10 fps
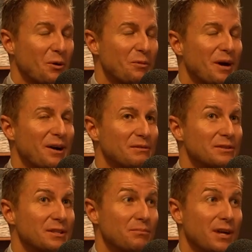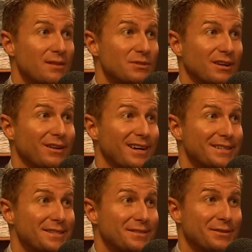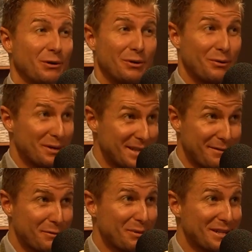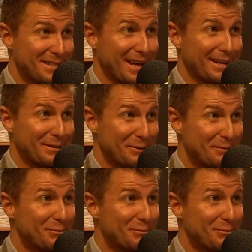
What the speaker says: What about sometimes the clients don't always have the best attitude,